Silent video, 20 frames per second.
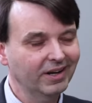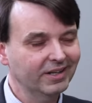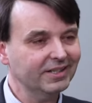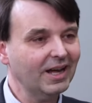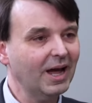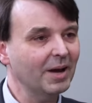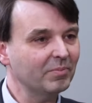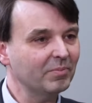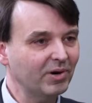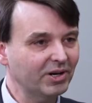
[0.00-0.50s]

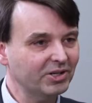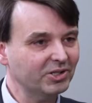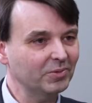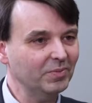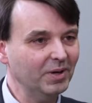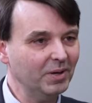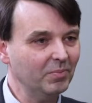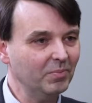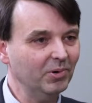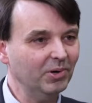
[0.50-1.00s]
time pressure
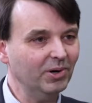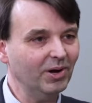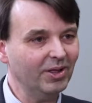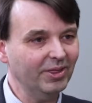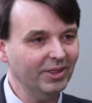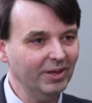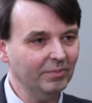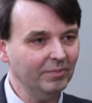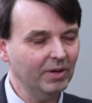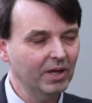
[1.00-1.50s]
being put
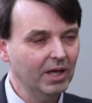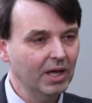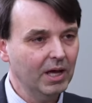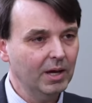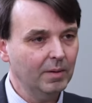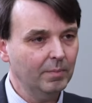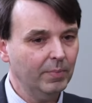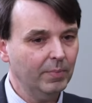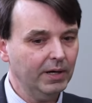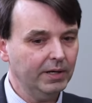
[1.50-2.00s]
on them.
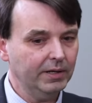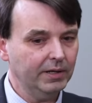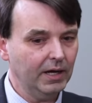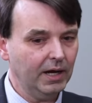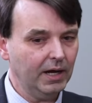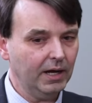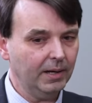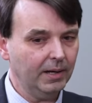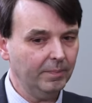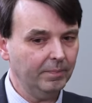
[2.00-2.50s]
But
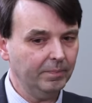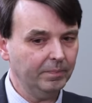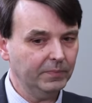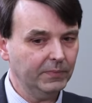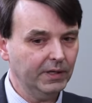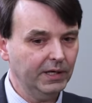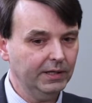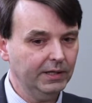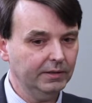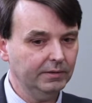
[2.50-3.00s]

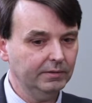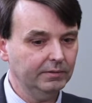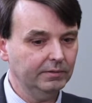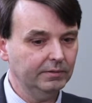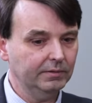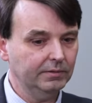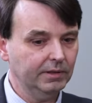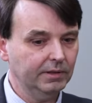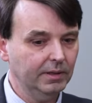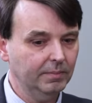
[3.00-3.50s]
it
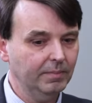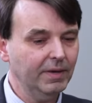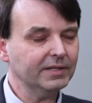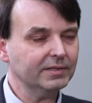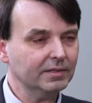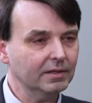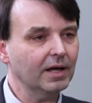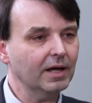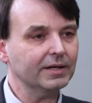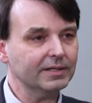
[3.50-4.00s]

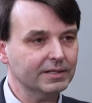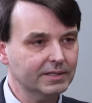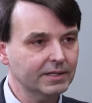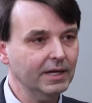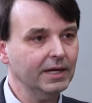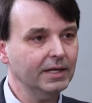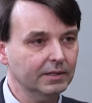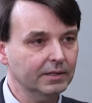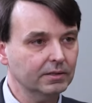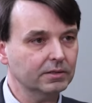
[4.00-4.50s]
makes a lot of
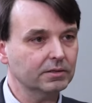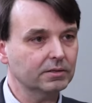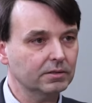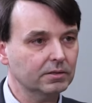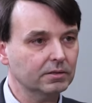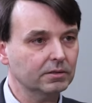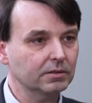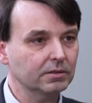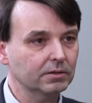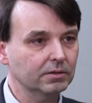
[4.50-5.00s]

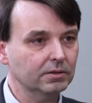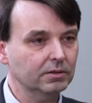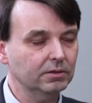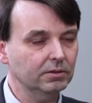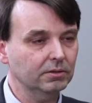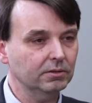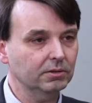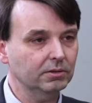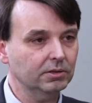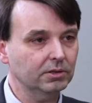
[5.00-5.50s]
sense
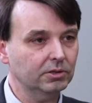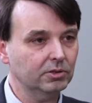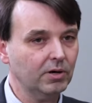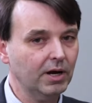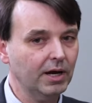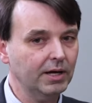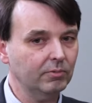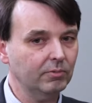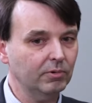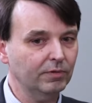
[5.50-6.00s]
to
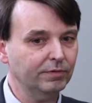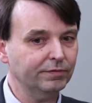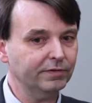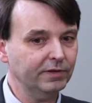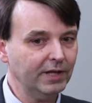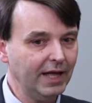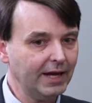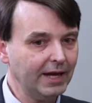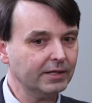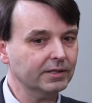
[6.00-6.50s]
try and
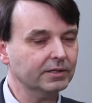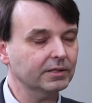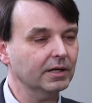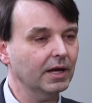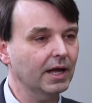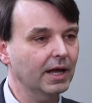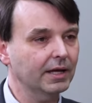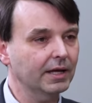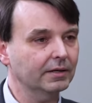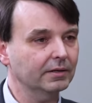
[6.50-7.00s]
reflect
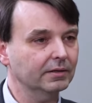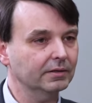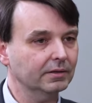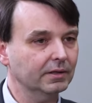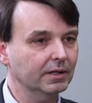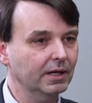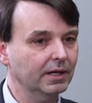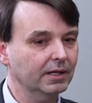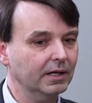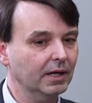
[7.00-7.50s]
and
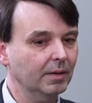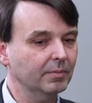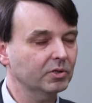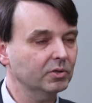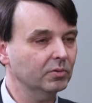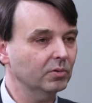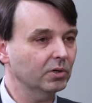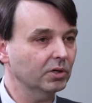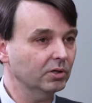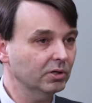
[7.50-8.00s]
come
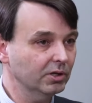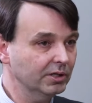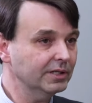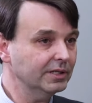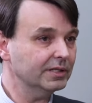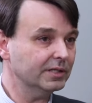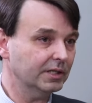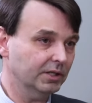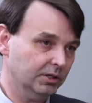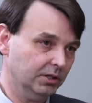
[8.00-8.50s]
to a good
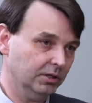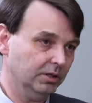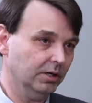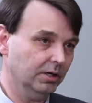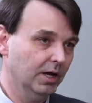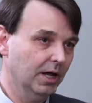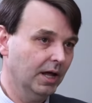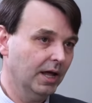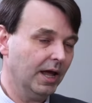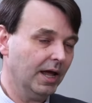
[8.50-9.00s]
decision,
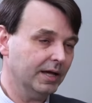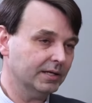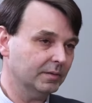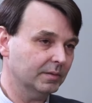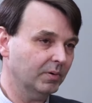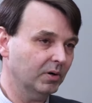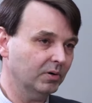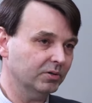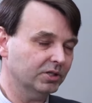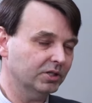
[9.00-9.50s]
as
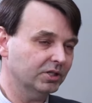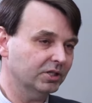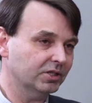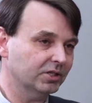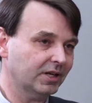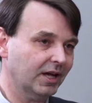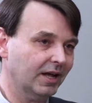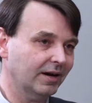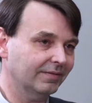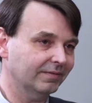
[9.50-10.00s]
opposed to
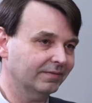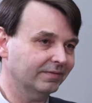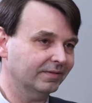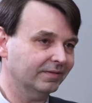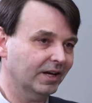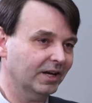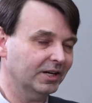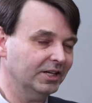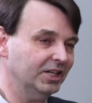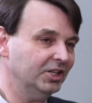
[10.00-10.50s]
just kind of
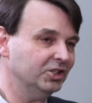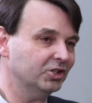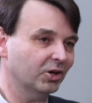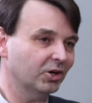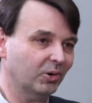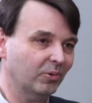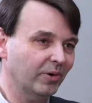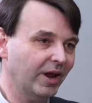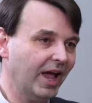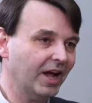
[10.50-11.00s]
a
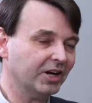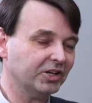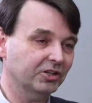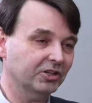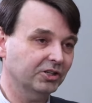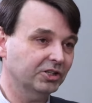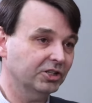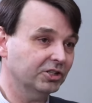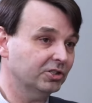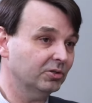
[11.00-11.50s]
knee-jerk reaction
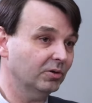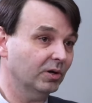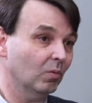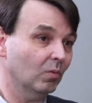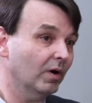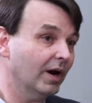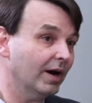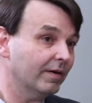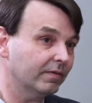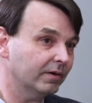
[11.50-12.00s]
or just doing
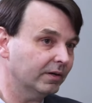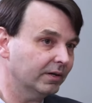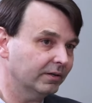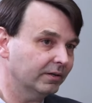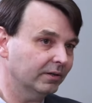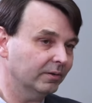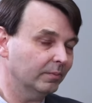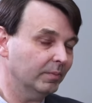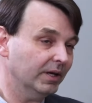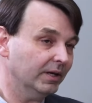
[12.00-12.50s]
whatever
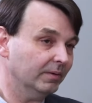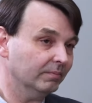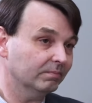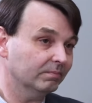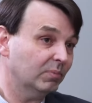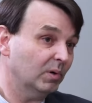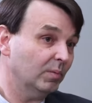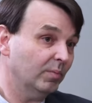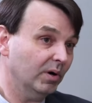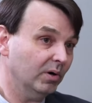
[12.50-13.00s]
you're being
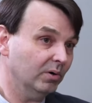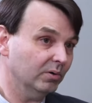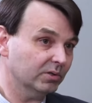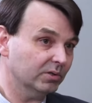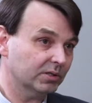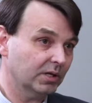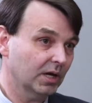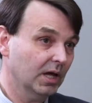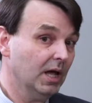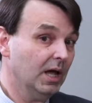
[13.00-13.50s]

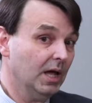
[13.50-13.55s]
proposed.